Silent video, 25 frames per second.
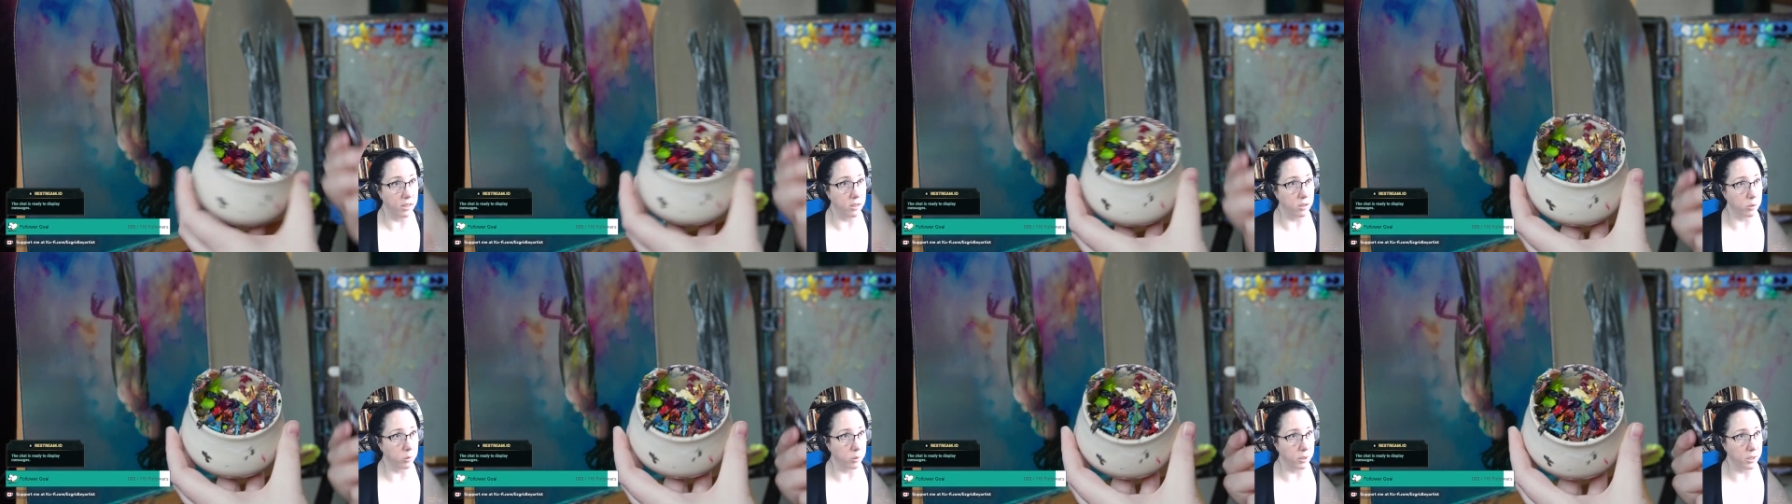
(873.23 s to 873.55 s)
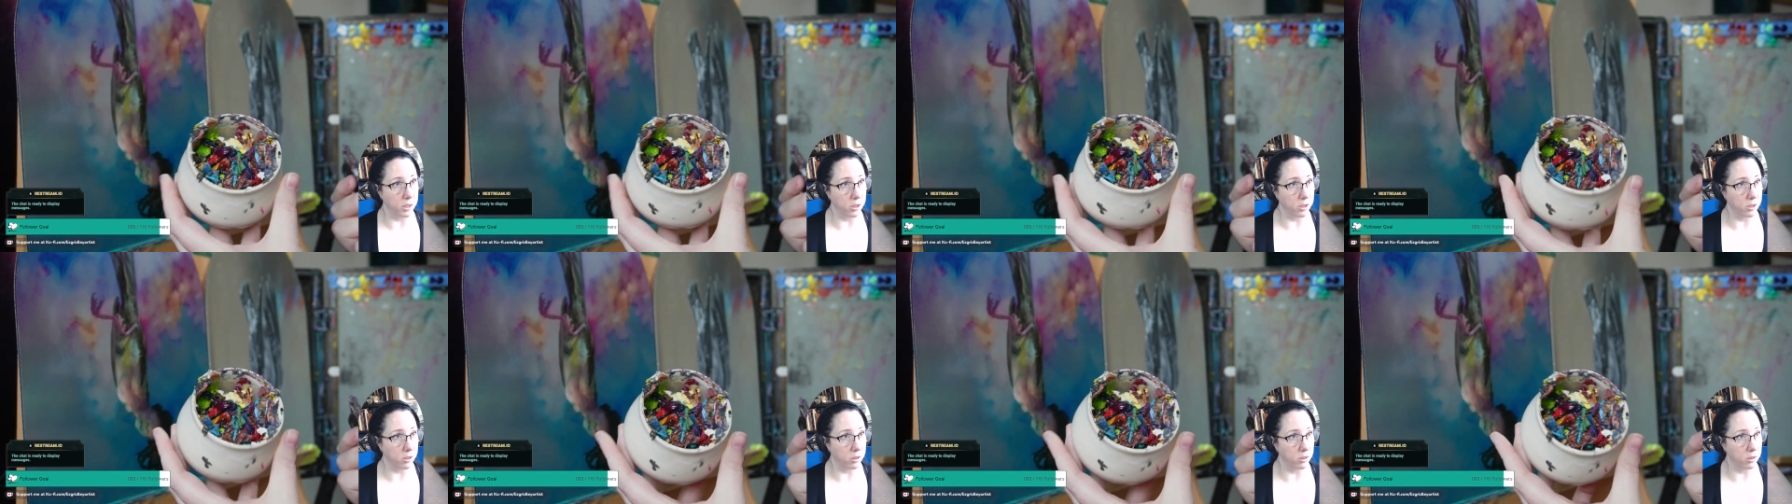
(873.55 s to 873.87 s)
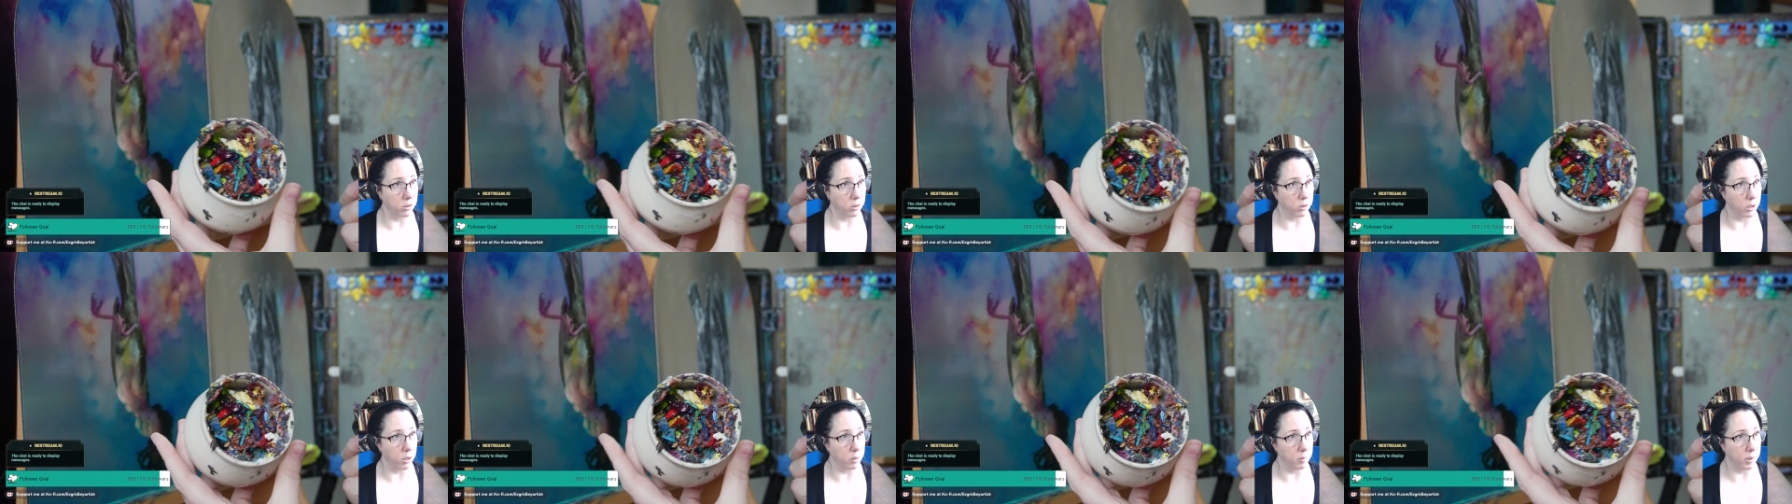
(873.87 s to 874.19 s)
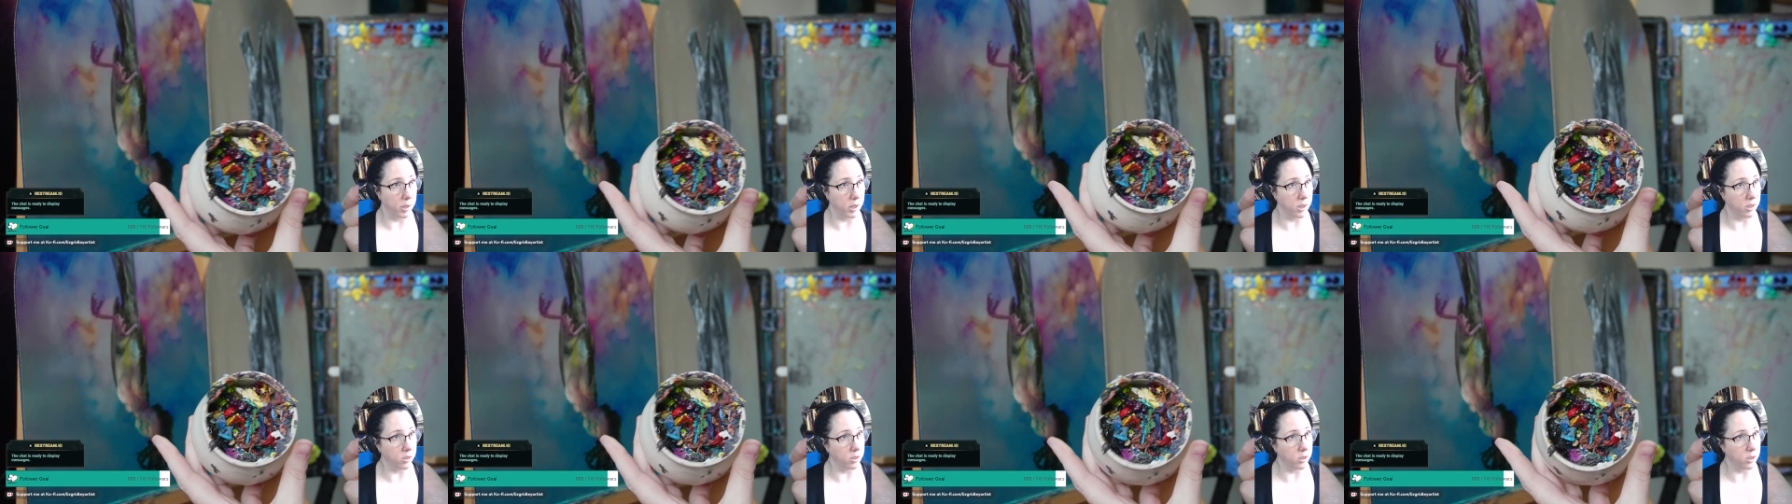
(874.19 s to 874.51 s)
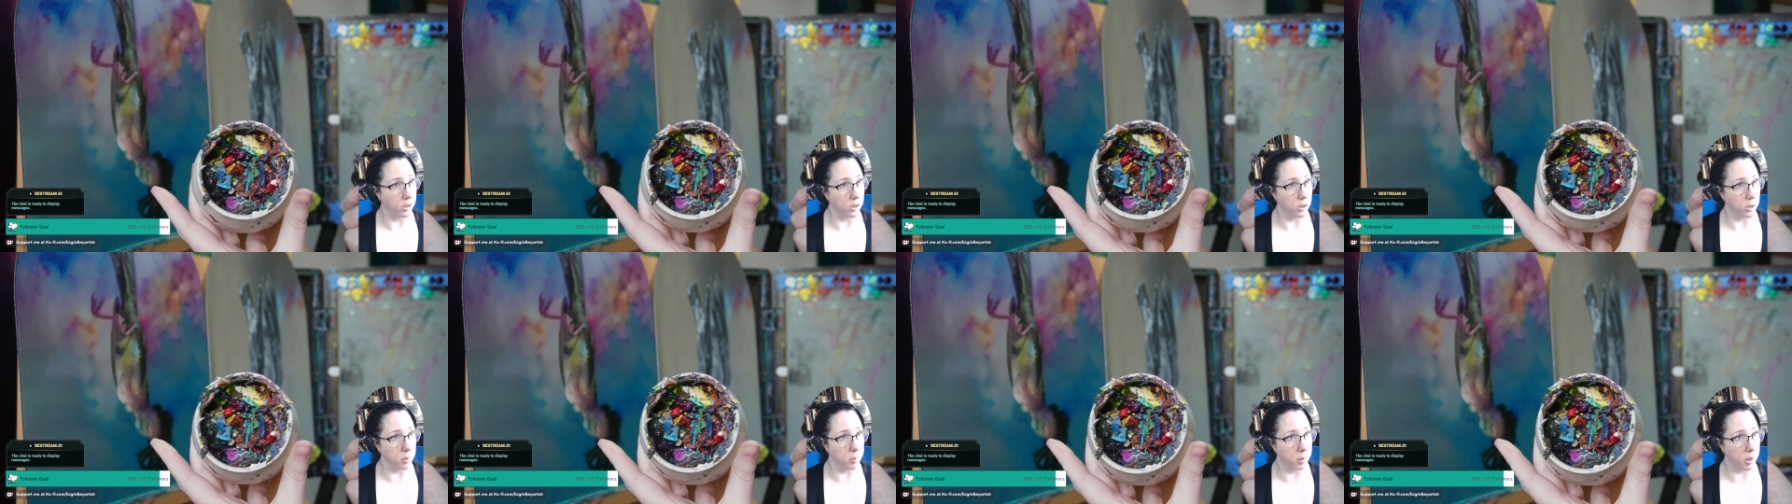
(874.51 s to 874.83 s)
Twitch streamer
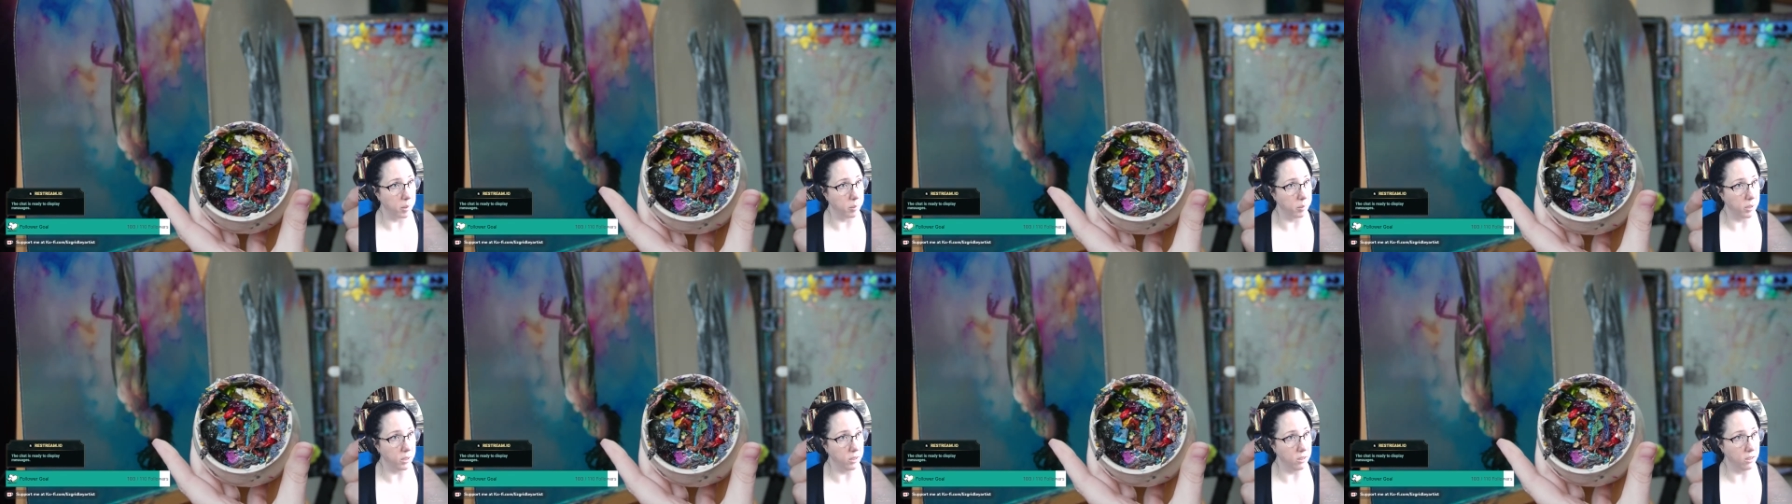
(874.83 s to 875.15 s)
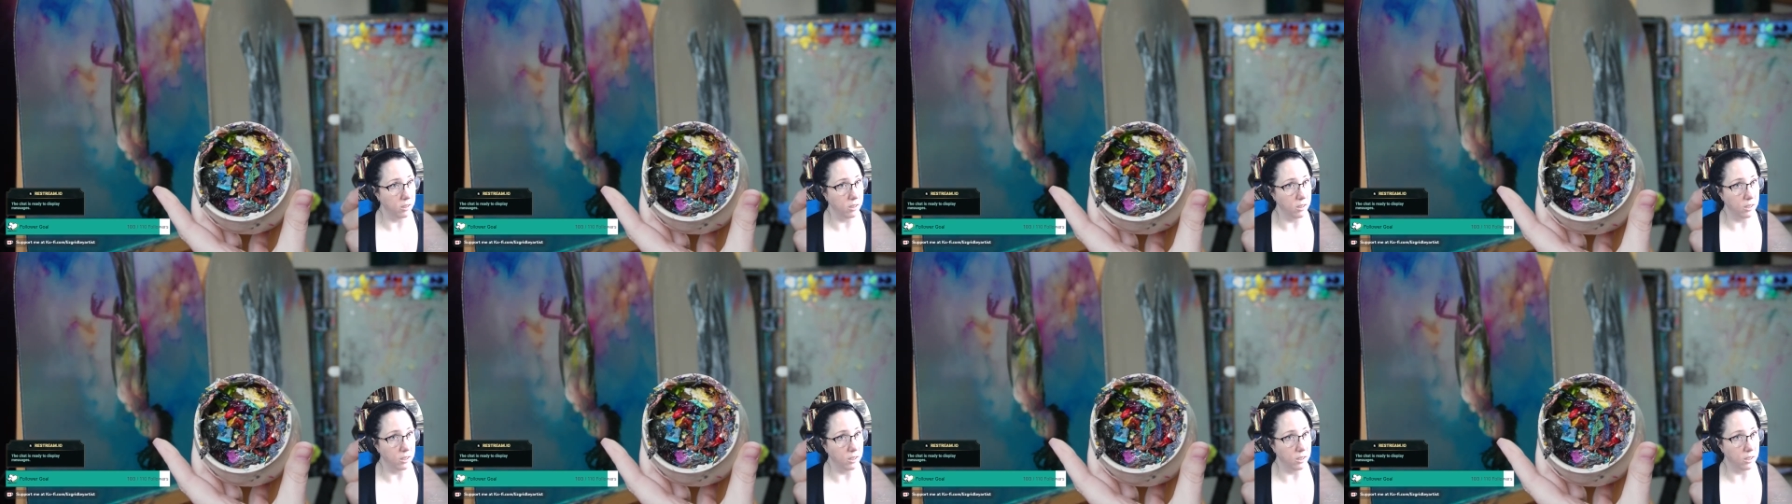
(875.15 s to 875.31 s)
Dodgy Paper